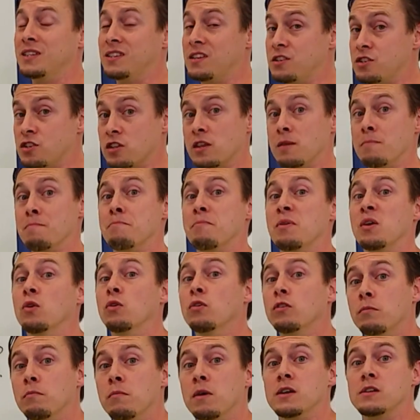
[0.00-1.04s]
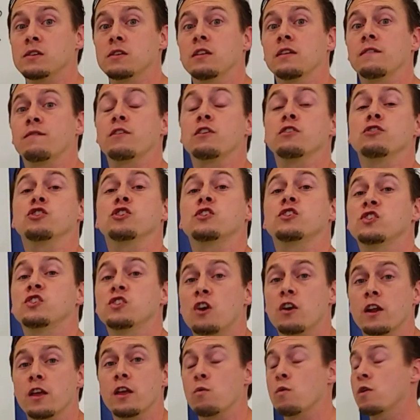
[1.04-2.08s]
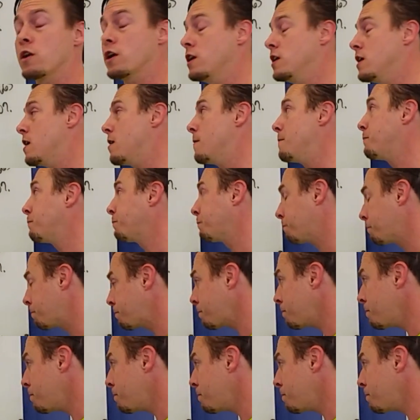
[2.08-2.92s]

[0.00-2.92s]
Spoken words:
potentially build muscle if they're just starting working out,